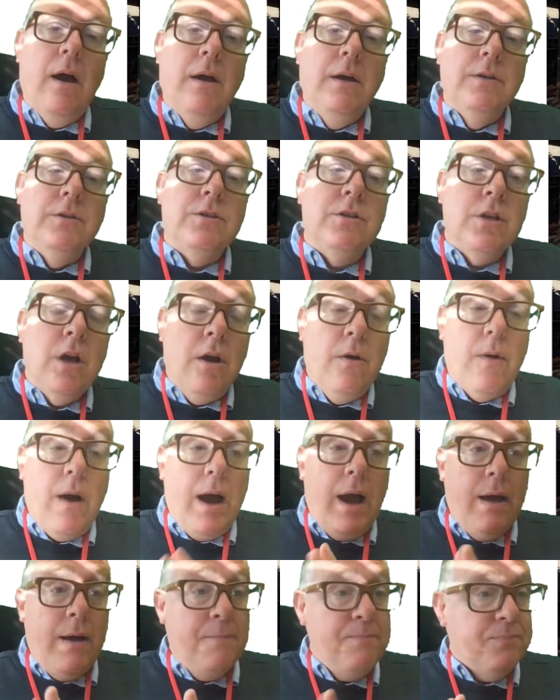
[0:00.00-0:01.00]
So
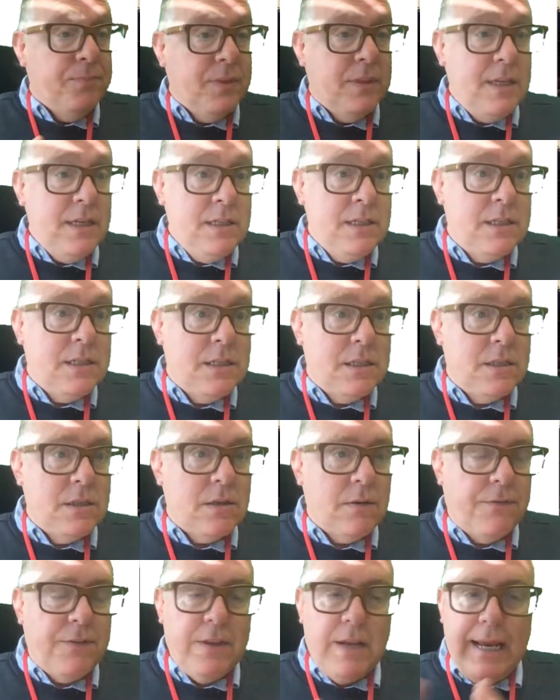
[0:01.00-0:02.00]
this
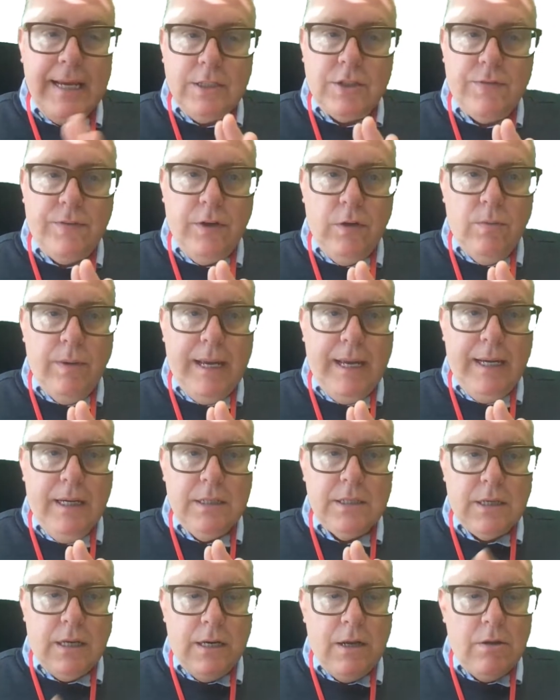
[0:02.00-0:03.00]
for the next few
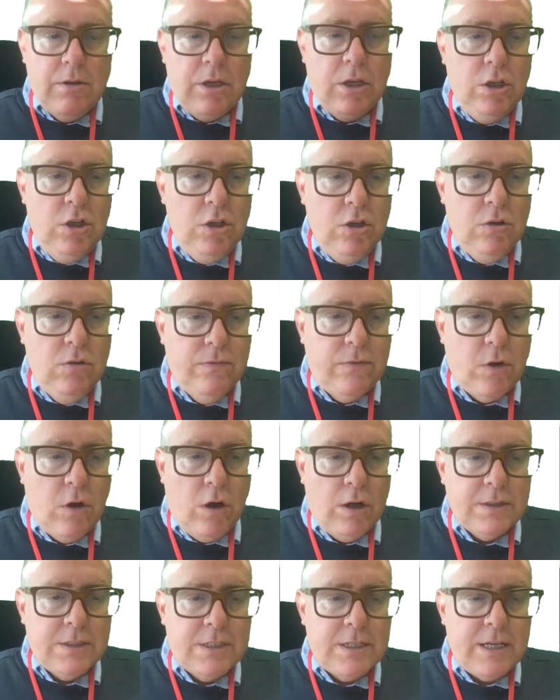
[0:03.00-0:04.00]
weeks, I know that you've got